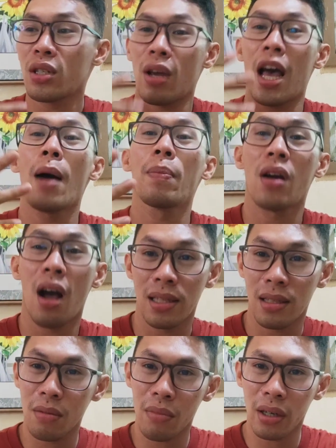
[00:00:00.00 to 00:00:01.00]
help
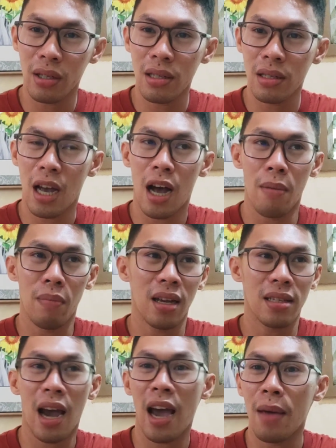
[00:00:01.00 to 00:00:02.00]
customers
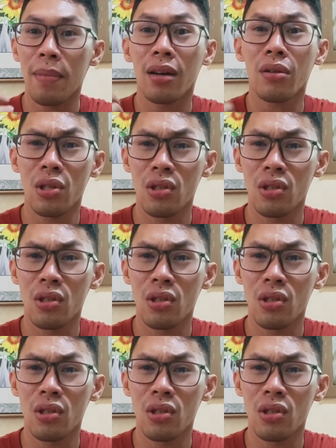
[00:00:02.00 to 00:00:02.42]
because I am a